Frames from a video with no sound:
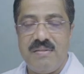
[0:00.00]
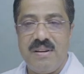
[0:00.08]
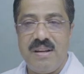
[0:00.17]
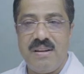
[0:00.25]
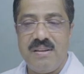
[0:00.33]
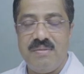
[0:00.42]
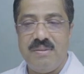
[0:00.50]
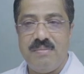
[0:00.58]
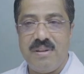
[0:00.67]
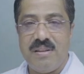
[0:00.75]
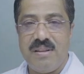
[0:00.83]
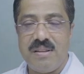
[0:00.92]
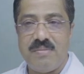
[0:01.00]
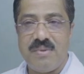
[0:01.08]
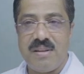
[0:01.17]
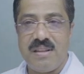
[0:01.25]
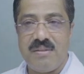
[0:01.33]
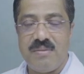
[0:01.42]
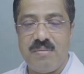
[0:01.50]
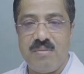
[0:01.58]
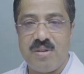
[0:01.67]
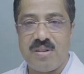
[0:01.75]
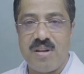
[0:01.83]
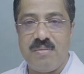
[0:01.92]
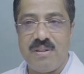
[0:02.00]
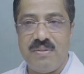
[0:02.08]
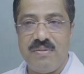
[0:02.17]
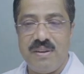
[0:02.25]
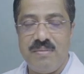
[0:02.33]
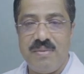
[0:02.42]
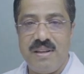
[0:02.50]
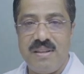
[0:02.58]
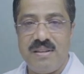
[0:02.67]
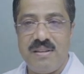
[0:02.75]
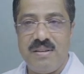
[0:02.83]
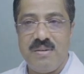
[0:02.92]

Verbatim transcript: Well, that's because of the most common the females